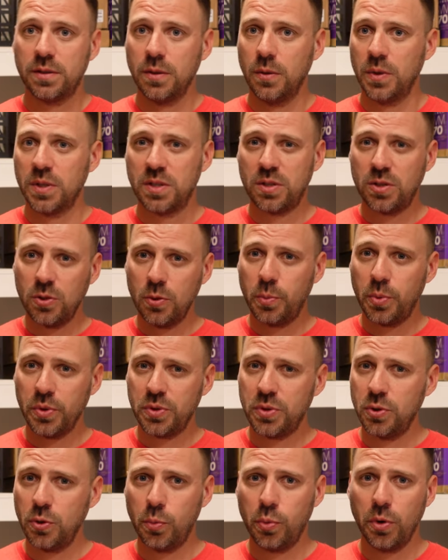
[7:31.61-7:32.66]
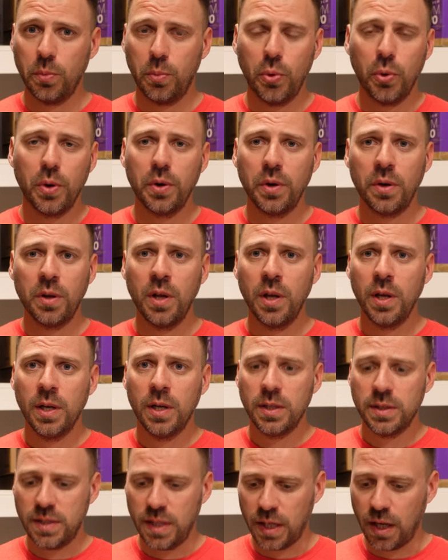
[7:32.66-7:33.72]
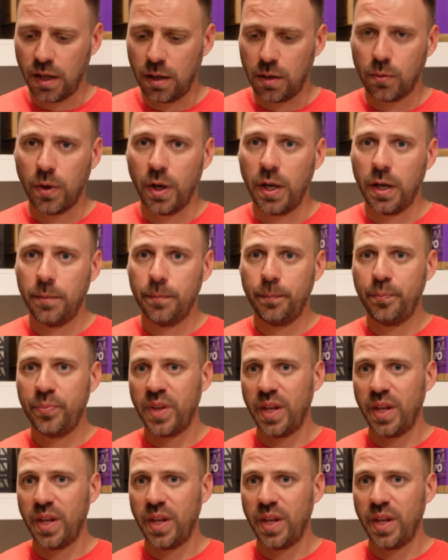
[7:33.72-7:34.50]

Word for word: So it's super, super important to get it right.